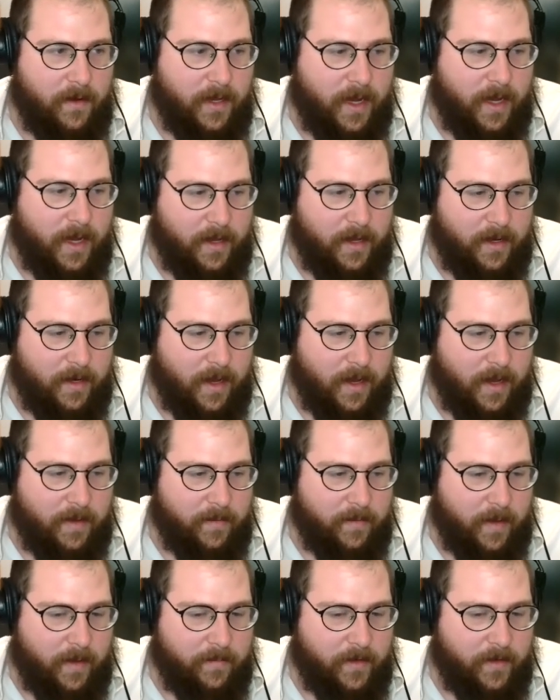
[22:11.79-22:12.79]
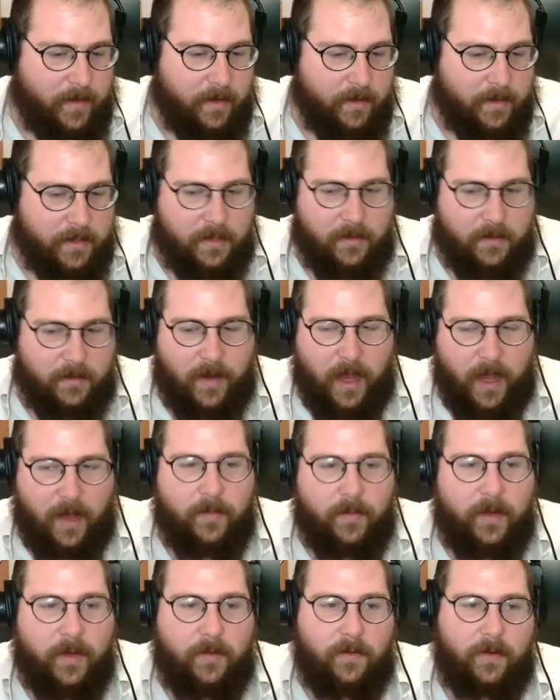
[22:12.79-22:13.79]
And I'm curious to know
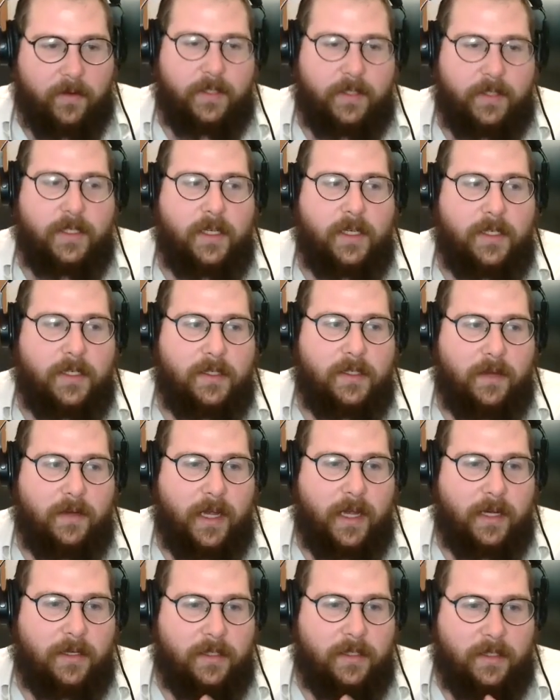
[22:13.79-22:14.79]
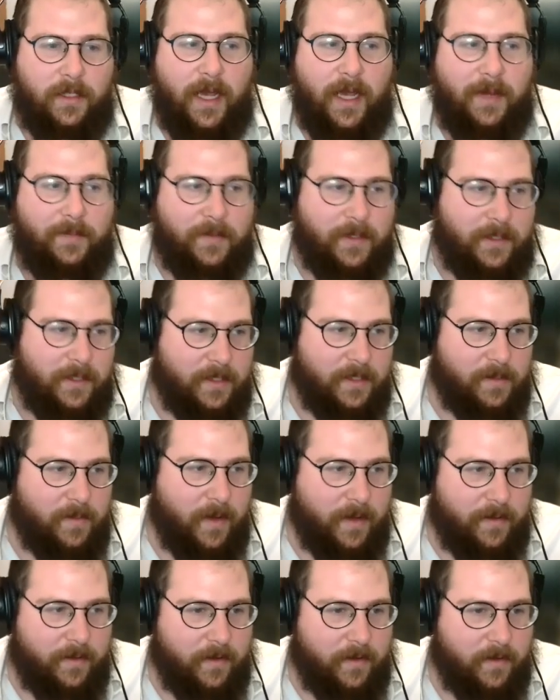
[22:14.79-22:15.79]
how many organizations are actually adopting this
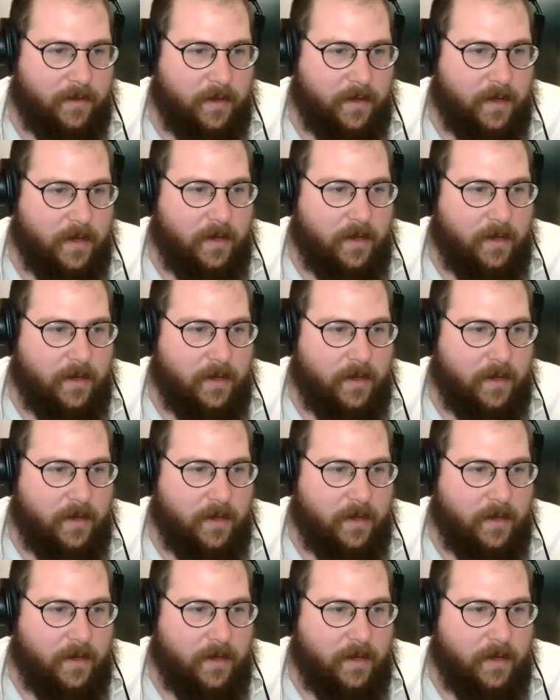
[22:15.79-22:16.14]
method,